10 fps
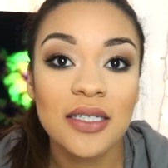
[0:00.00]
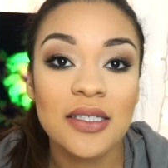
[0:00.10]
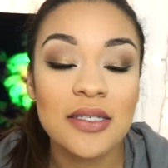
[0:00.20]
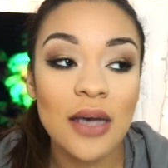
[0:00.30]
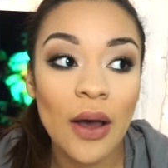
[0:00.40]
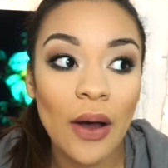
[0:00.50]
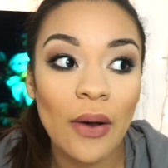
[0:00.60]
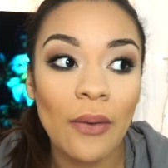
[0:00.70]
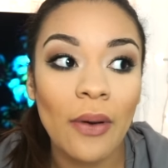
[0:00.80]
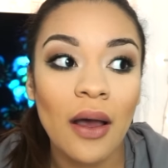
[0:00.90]

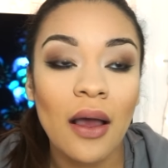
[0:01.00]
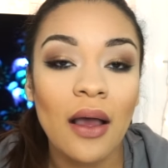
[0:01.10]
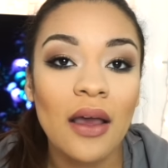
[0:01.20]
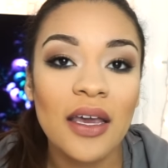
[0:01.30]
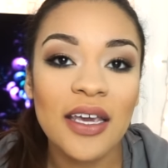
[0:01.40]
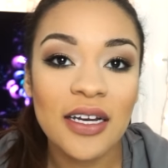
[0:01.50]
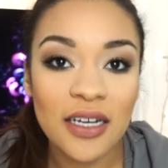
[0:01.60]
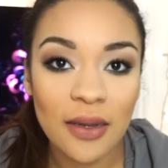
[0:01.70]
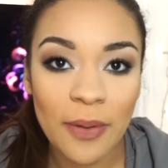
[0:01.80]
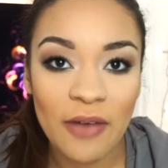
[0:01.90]
So he
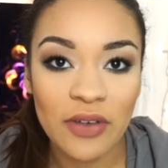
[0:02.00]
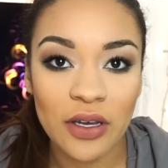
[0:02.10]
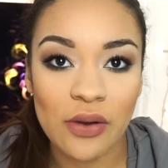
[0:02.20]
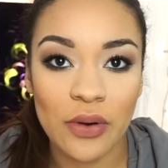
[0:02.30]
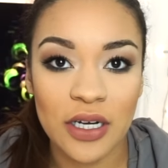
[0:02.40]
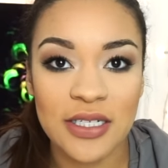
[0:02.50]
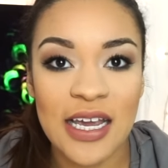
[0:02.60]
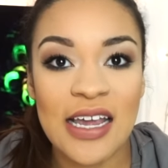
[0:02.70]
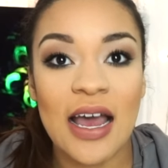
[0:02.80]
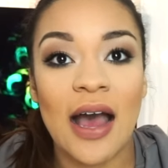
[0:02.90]
ended up having a court date.